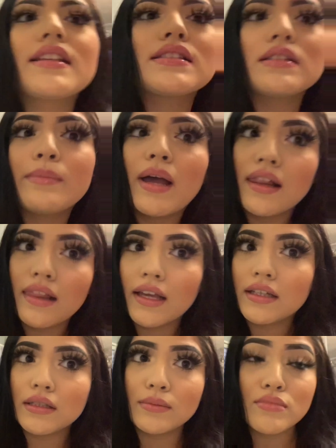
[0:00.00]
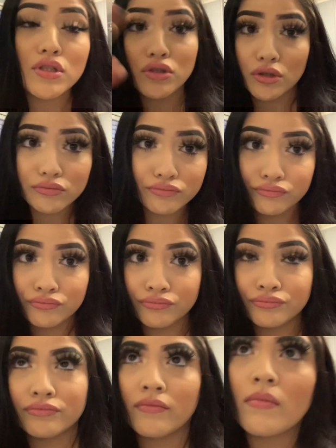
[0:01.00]
them, I like them, so
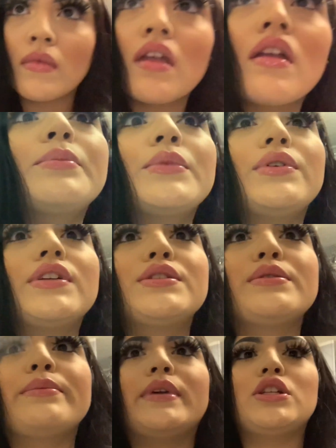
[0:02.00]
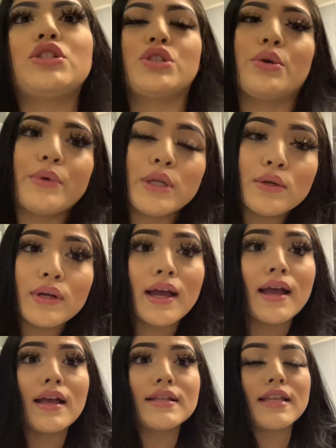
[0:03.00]
I'm going to showing you
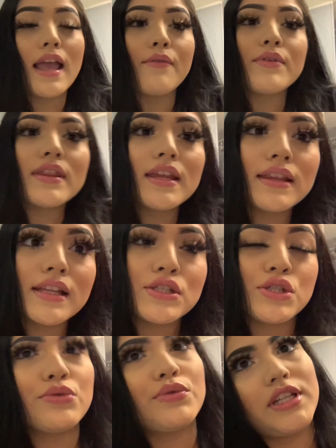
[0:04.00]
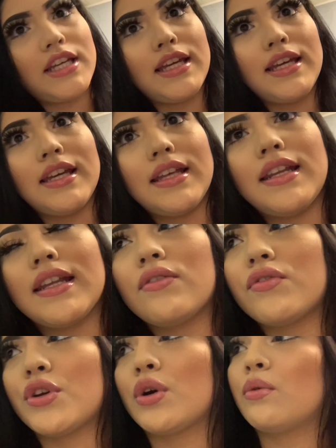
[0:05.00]
guys everything that you need.
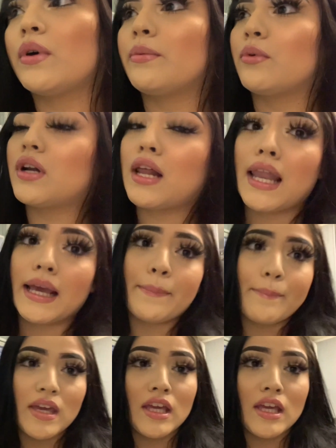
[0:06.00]
If you're a huevona like me,